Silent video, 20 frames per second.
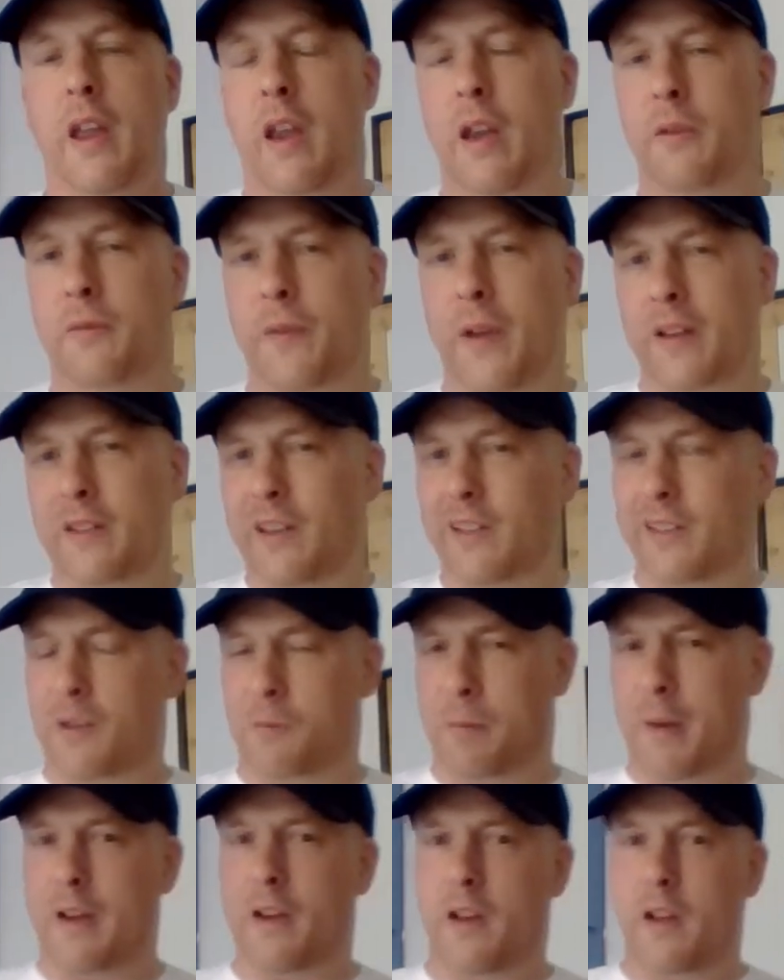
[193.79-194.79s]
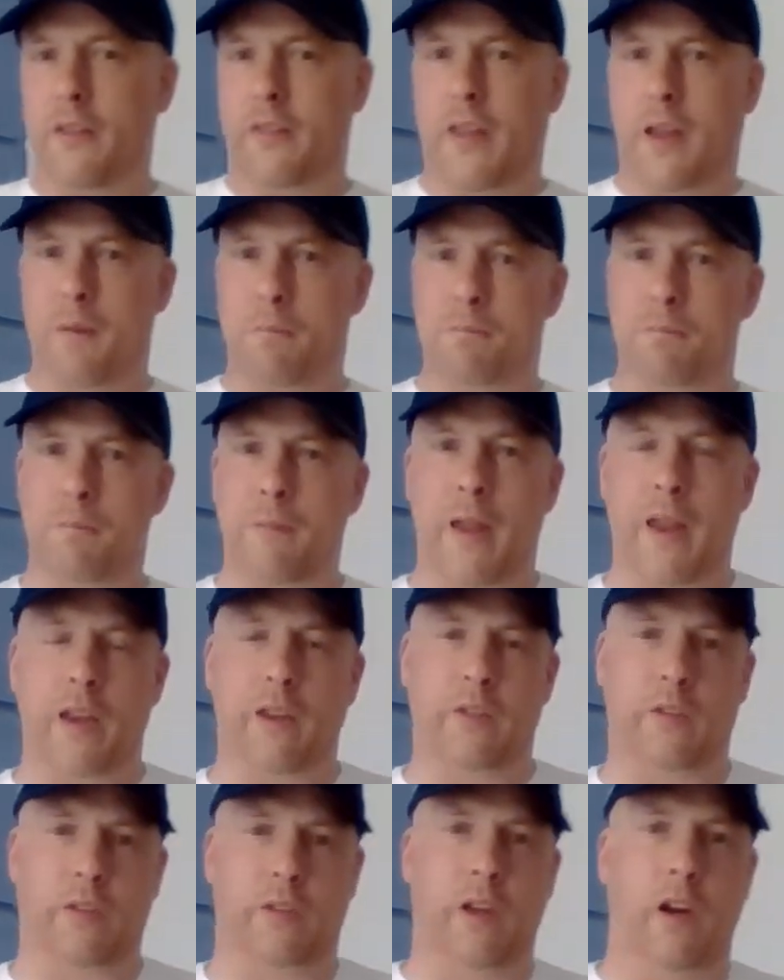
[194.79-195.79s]
In fact, it's a bit like that
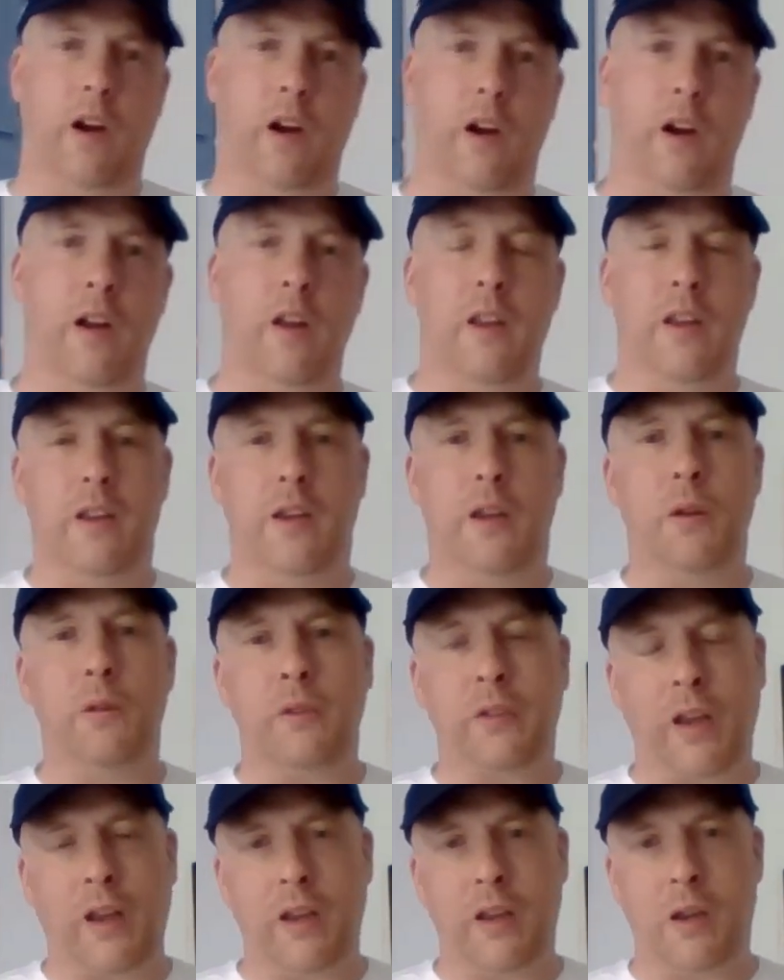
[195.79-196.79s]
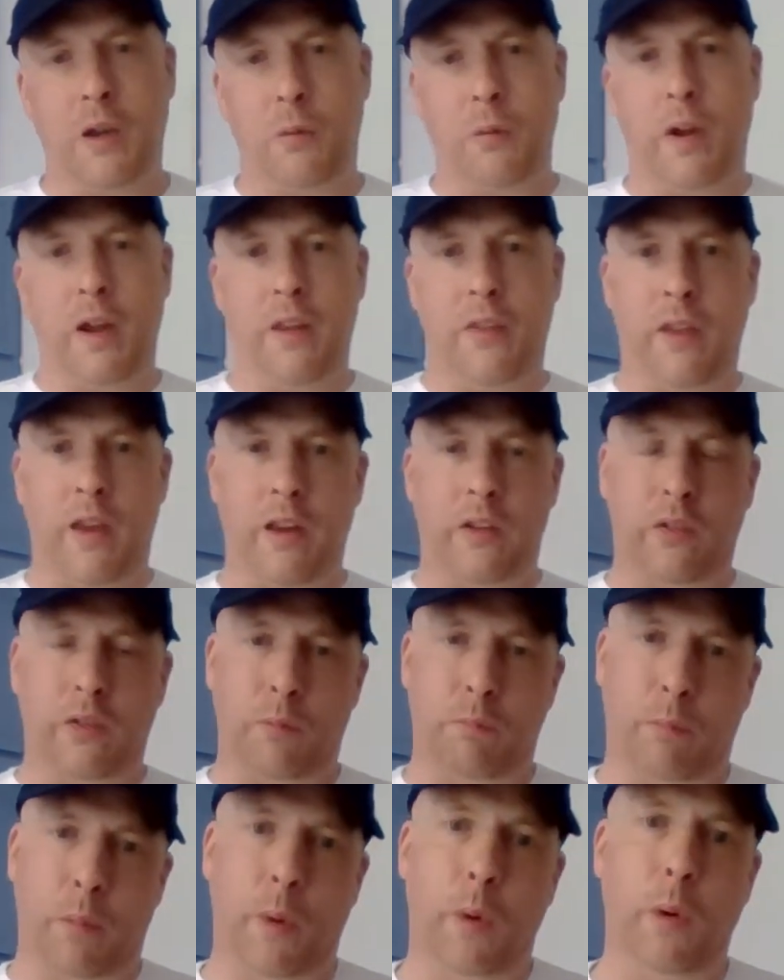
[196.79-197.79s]
megastar. You take away their
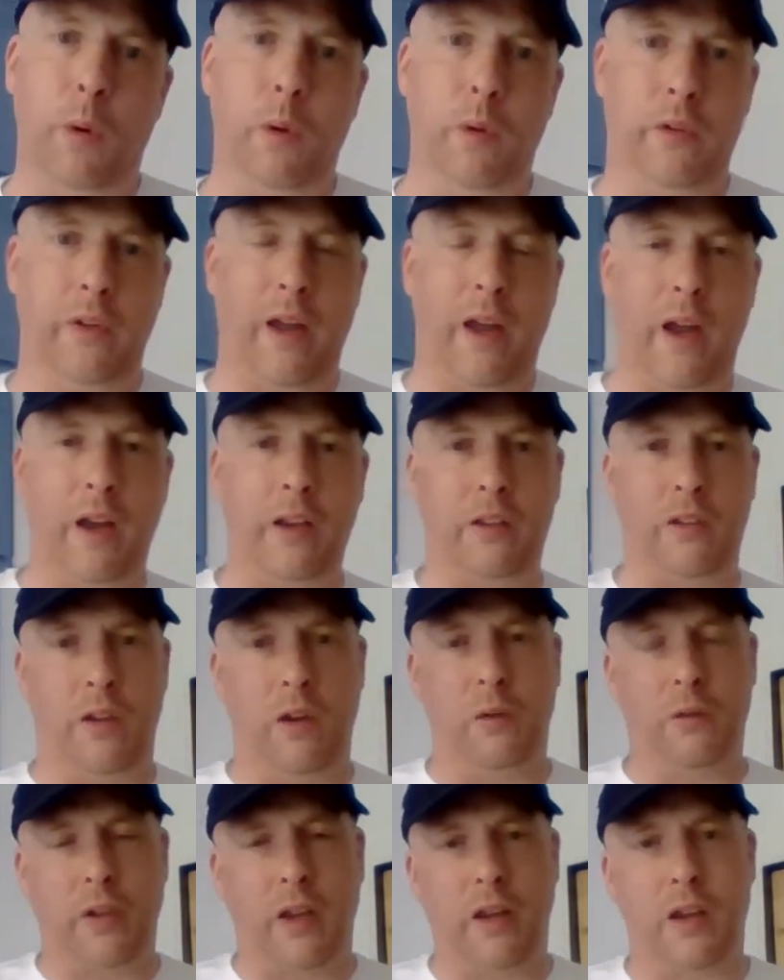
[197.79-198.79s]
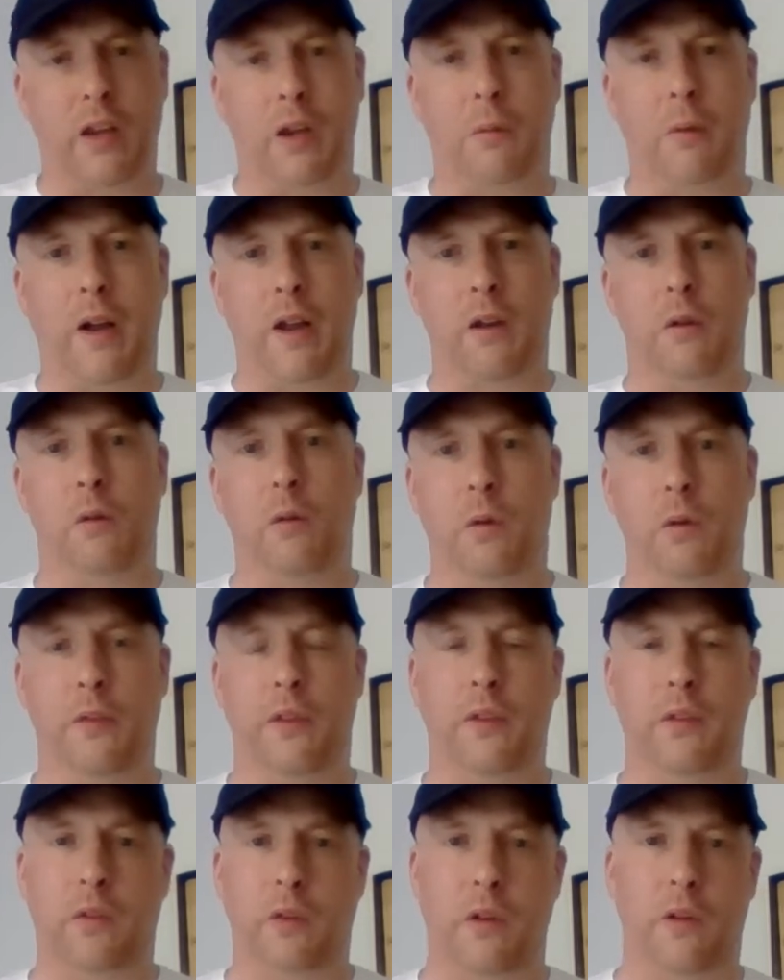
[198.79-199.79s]
support act, you take away all
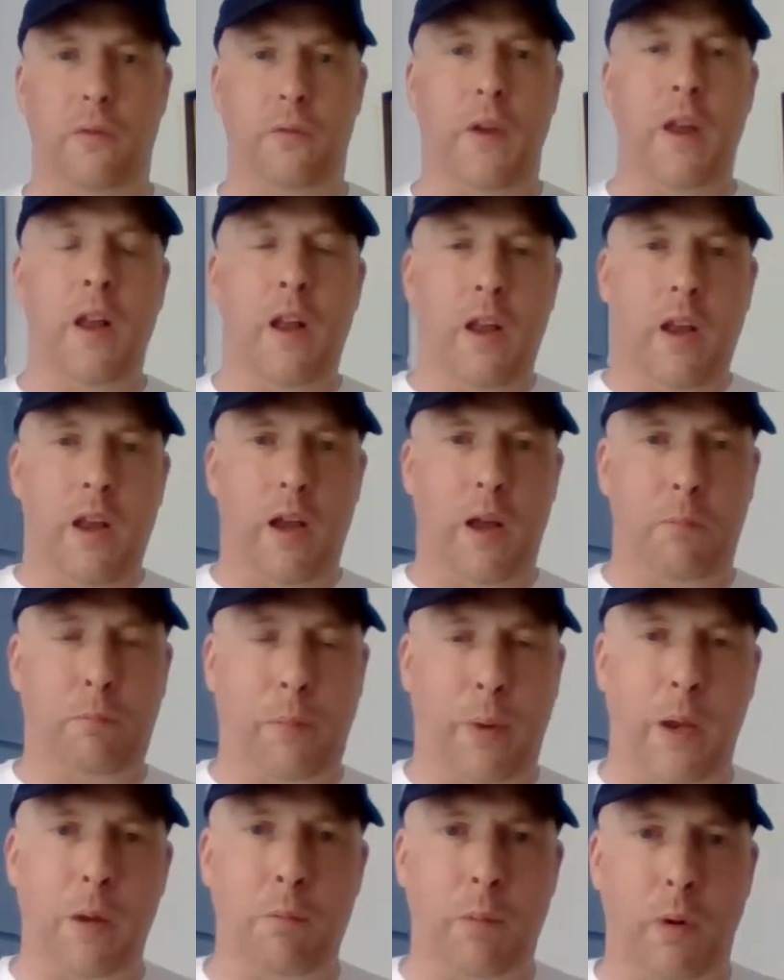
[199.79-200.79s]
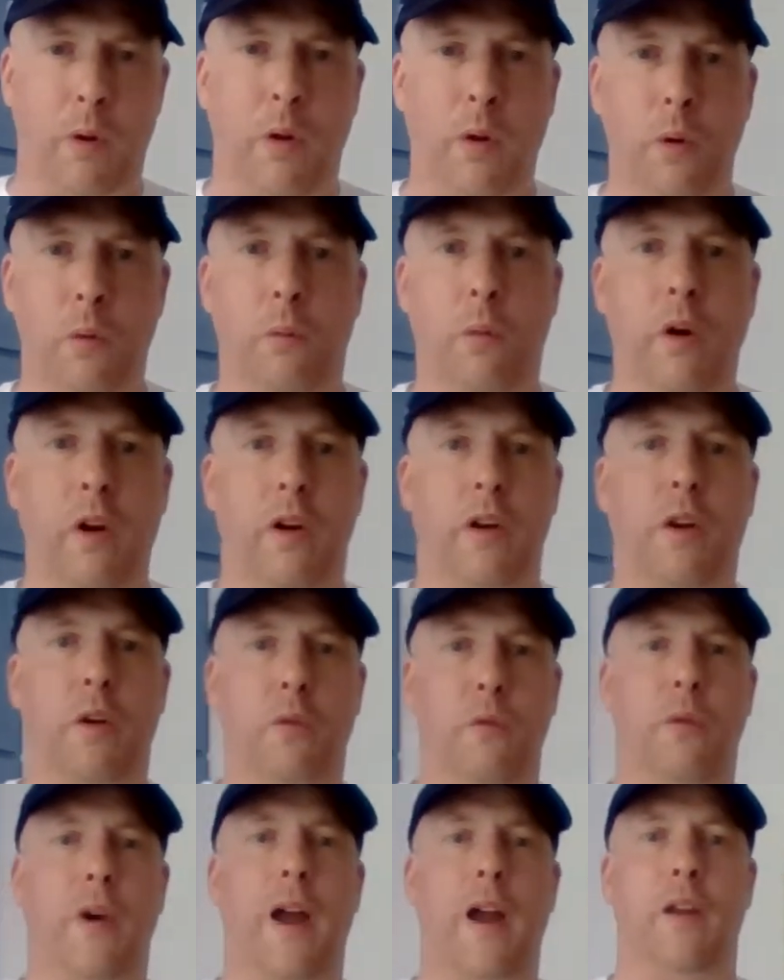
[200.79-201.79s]
the sort of people who work
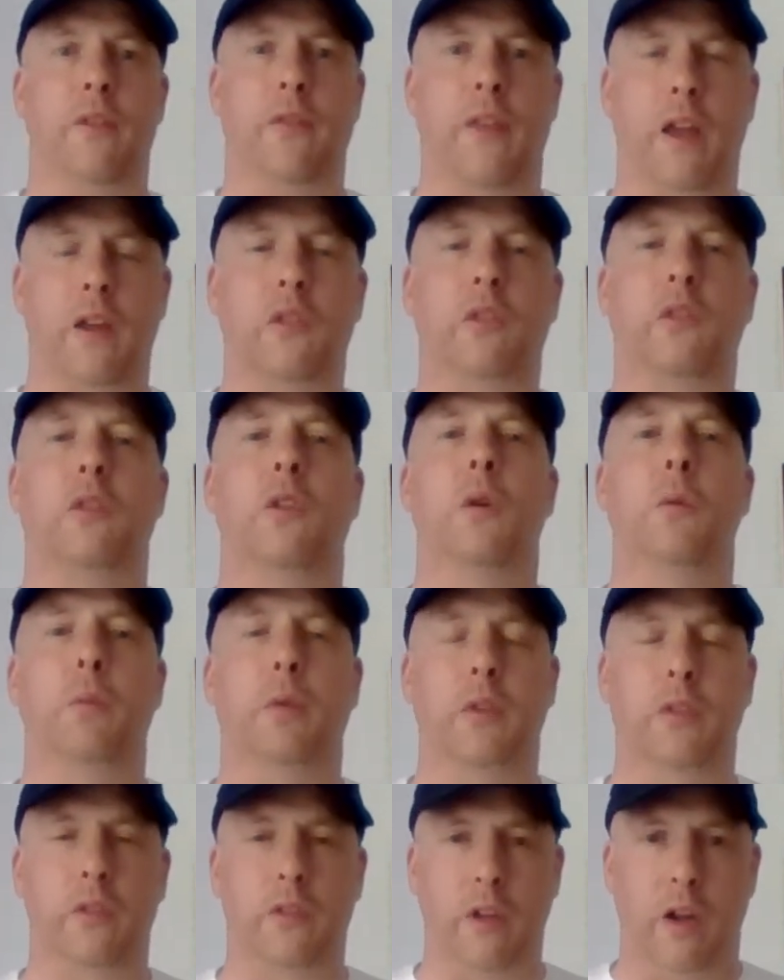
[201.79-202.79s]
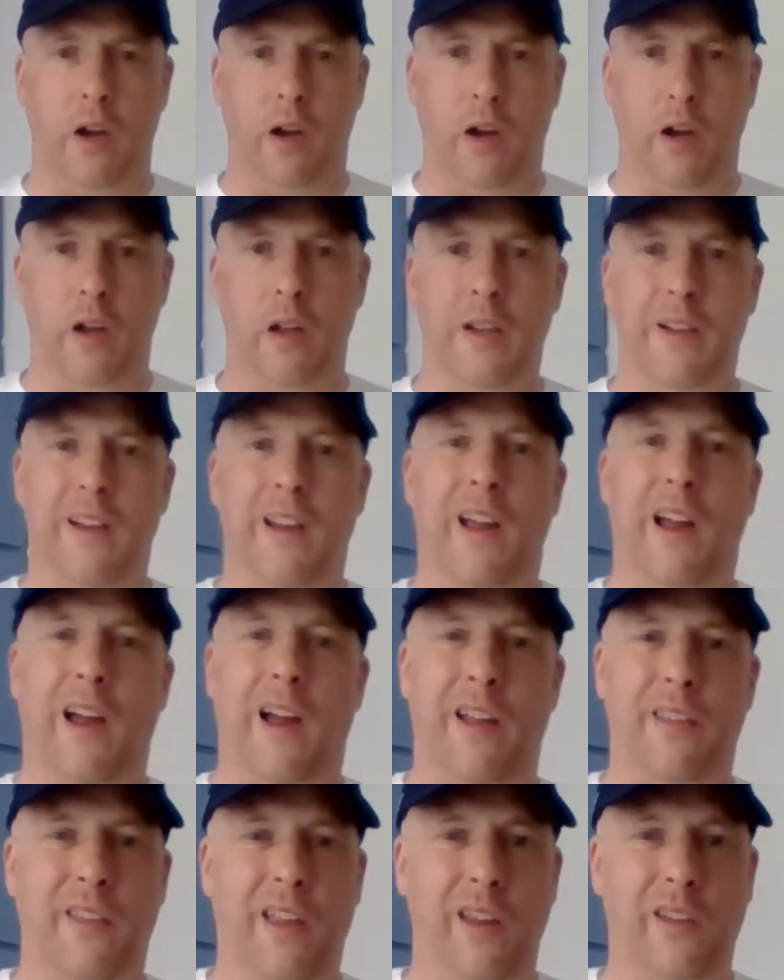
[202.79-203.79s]
around that superstar,
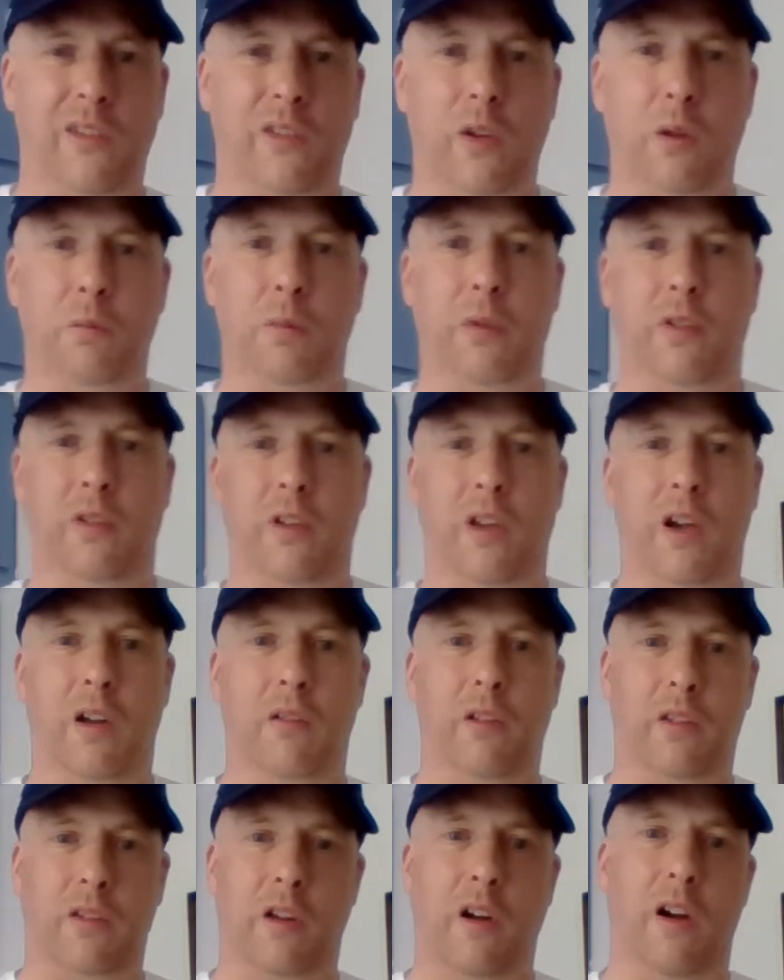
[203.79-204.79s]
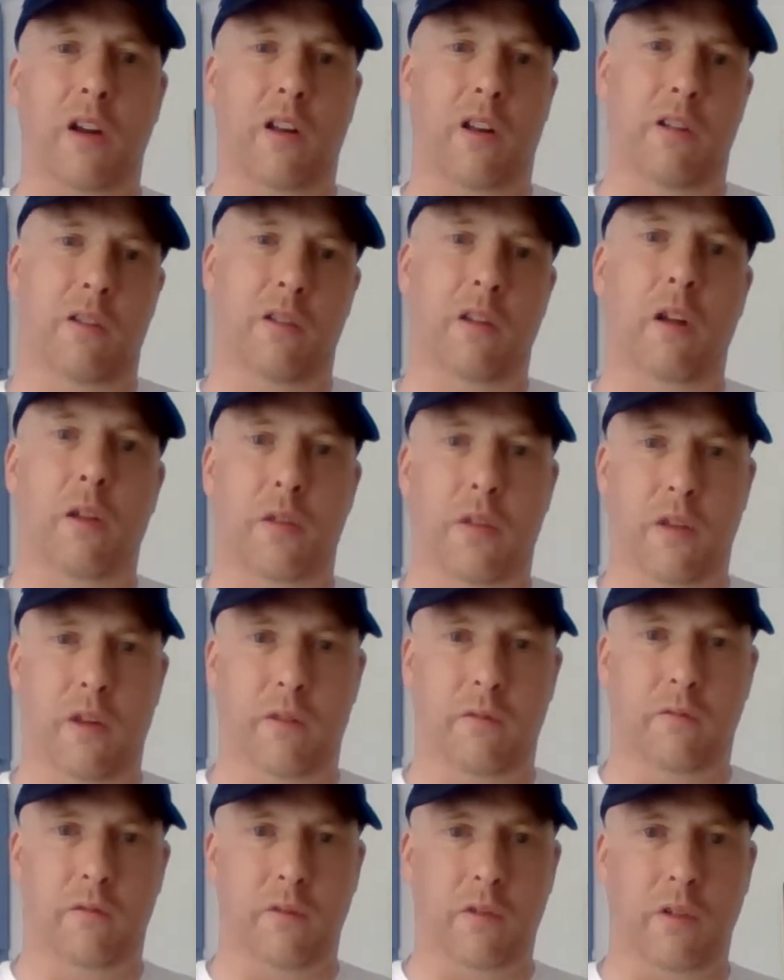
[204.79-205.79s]
and that superstar is kind of
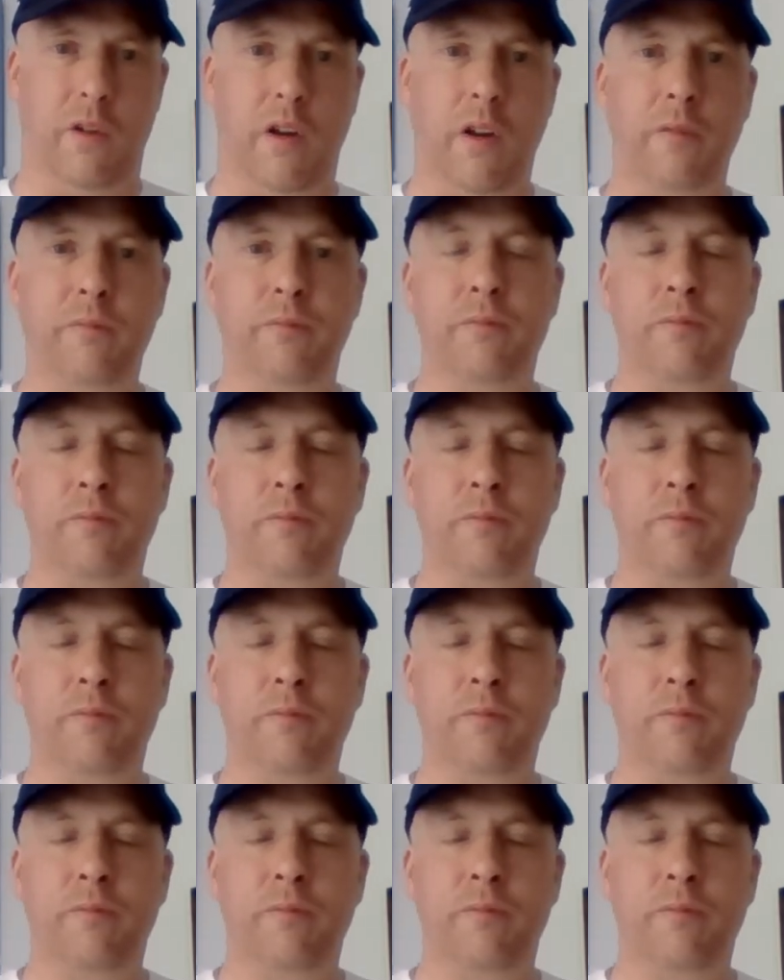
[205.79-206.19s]
nothing, right?